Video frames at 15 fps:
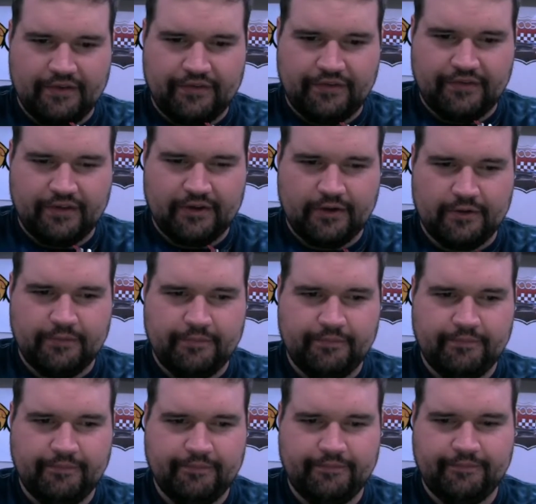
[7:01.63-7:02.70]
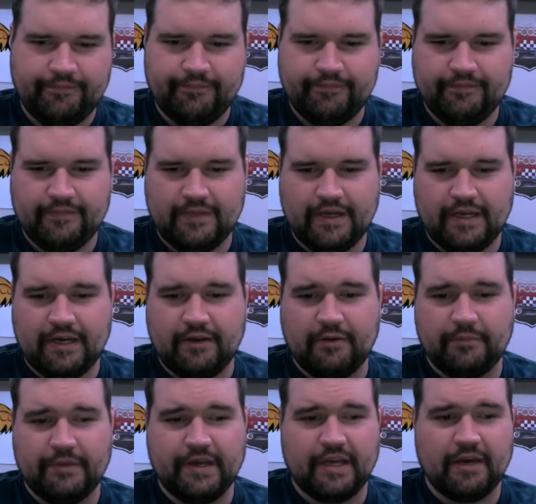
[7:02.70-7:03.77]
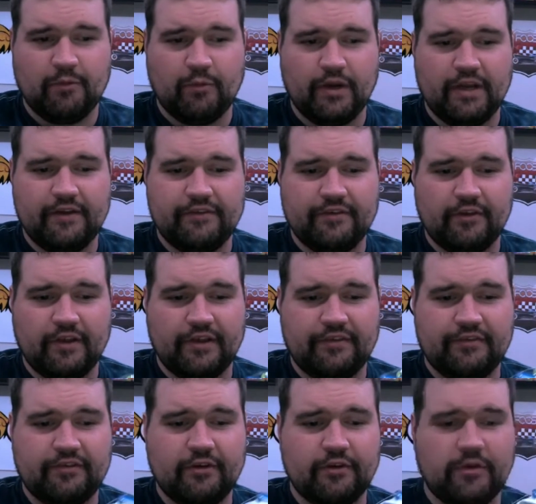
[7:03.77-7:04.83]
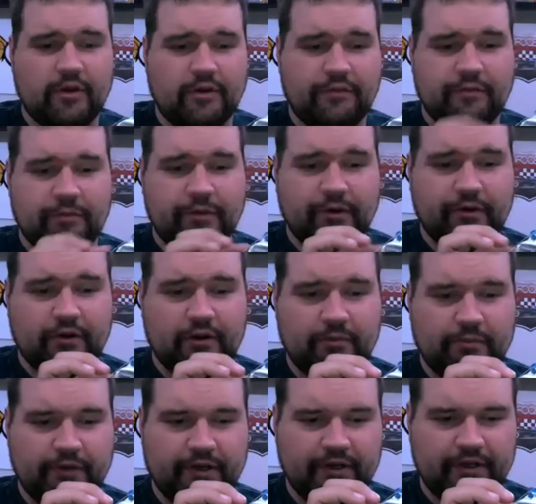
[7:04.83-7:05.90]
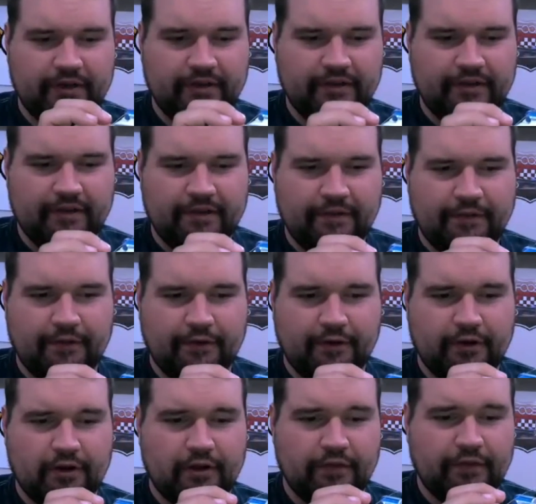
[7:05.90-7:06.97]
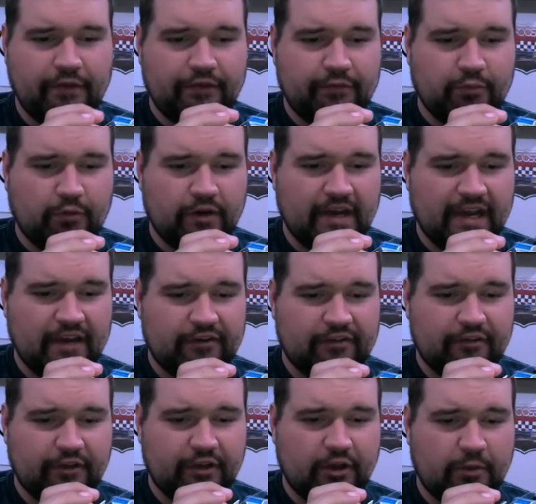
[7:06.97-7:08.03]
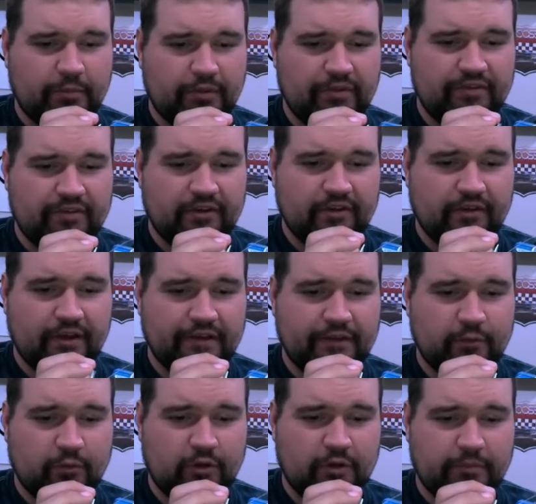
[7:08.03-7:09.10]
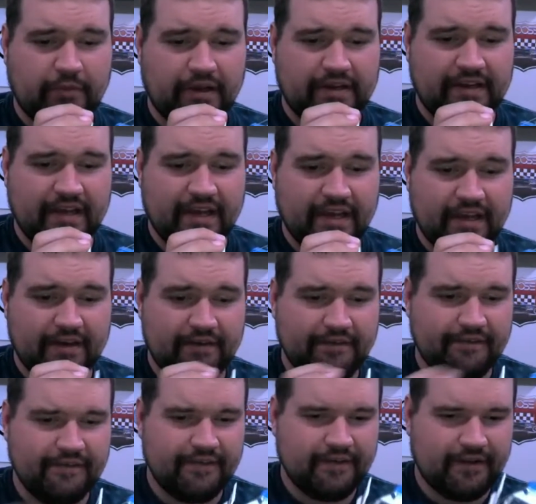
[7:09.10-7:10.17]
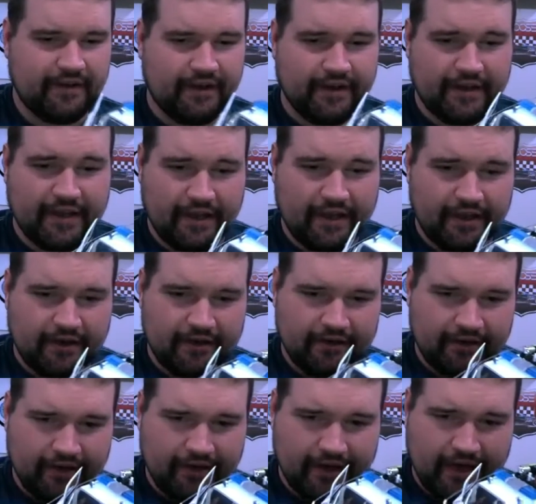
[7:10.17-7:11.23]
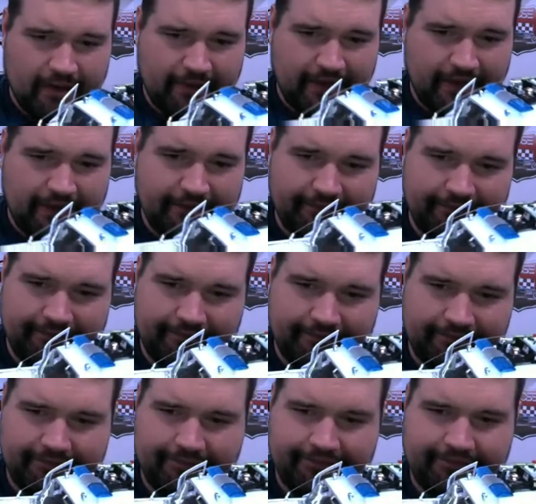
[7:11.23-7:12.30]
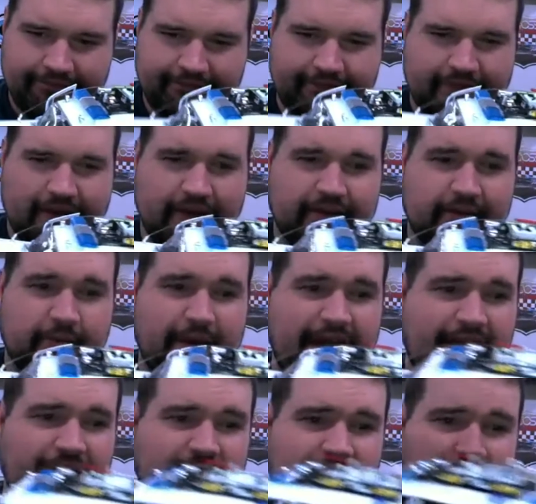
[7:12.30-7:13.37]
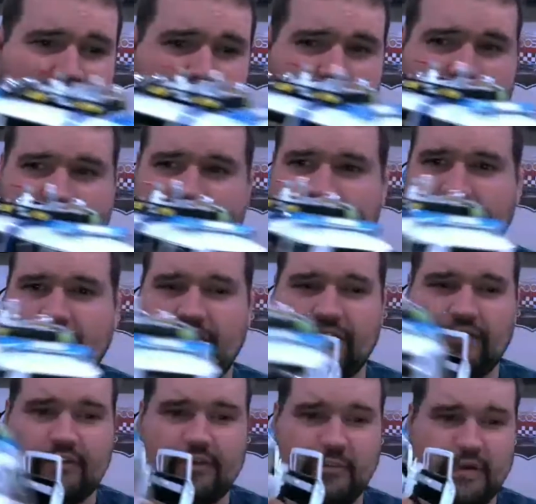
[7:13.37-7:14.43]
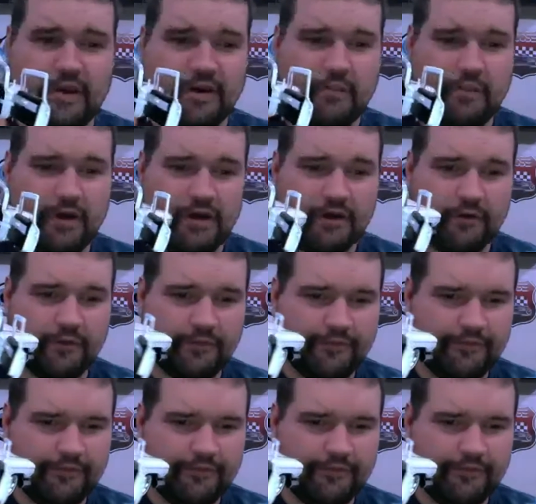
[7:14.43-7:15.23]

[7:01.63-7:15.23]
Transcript: so I know I'm kind of waiting until I show that off the motor, but the hood on this one actually opens, unlike the one my dad, again, got me. Hate to bash him, but this is the better model.